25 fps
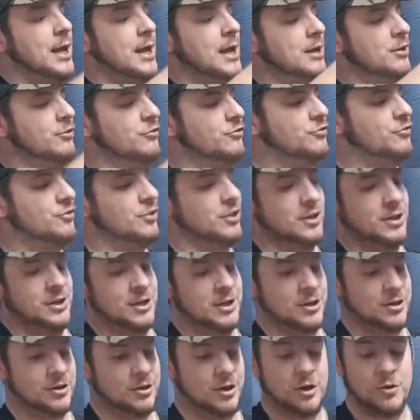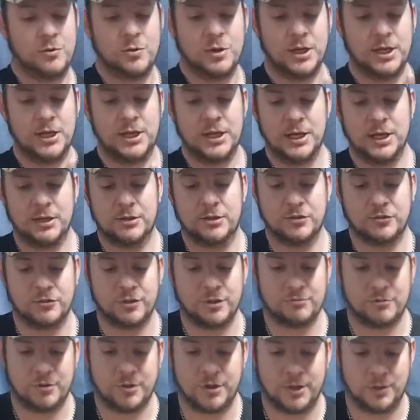is not only does
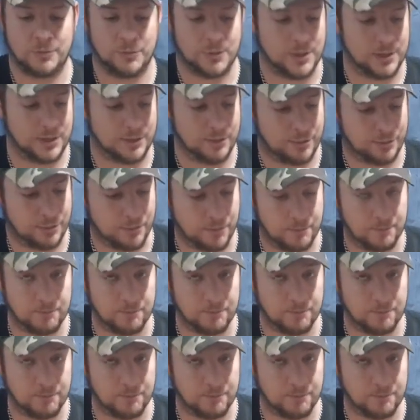he run it with